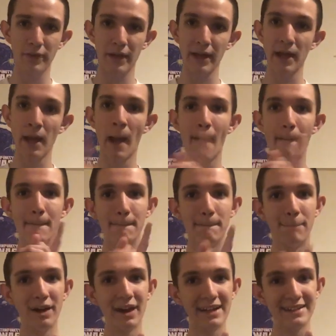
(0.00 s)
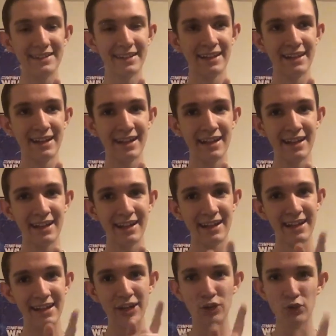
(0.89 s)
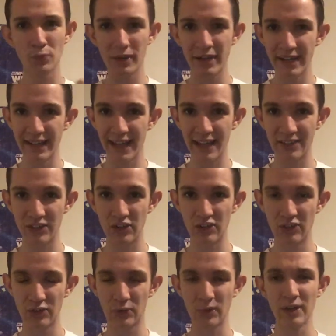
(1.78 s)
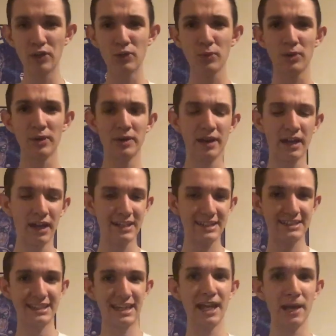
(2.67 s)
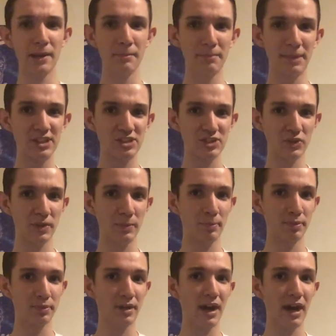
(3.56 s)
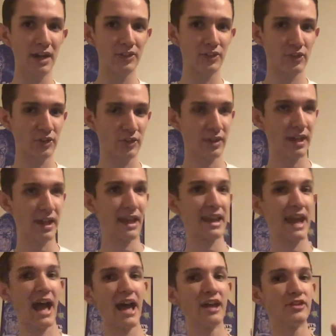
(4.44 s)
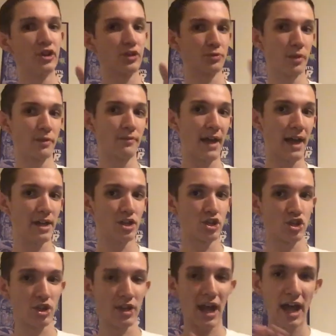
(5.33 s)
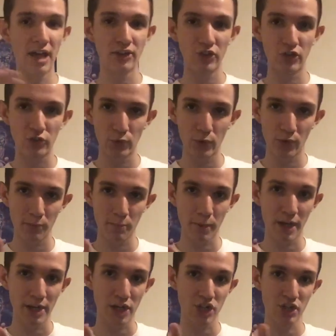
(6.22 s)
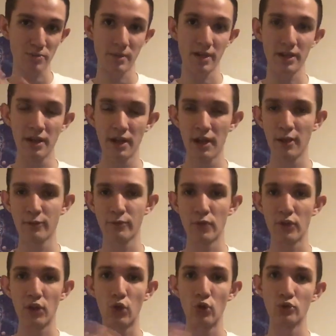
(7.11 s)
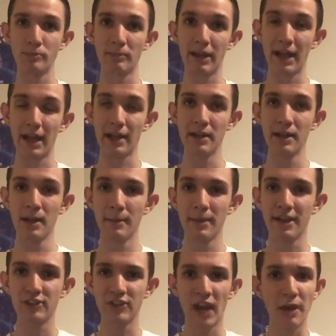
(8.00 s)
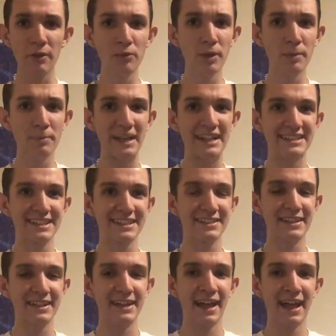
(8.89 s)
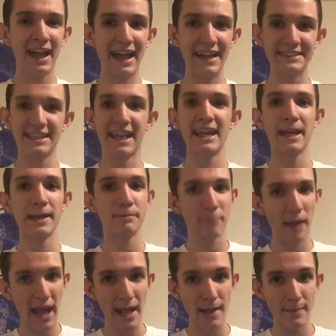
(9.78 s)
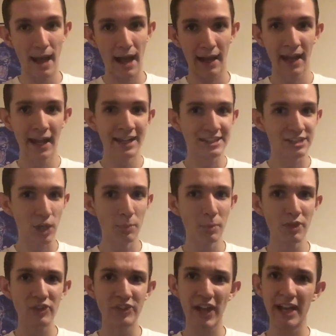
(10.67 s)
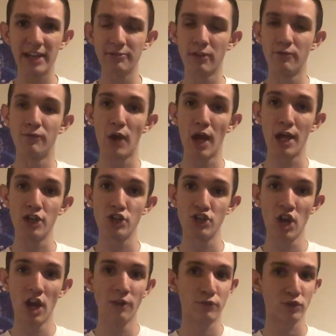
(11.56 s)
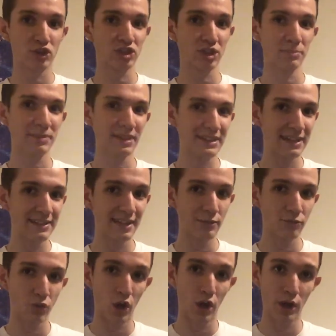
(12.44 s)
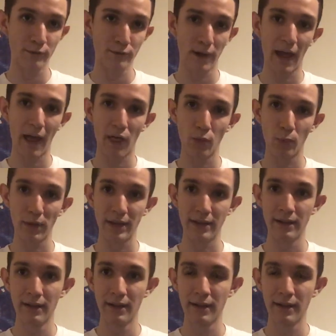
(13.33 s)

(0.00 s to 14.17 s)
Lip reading: thing, but here's where he gets it. So here's where Sam basically plots and has his revenge and has his sort of punishment for the old man. Because everyone basically is getting payback. Someone's getting revenge for something they did wrong for Halloween.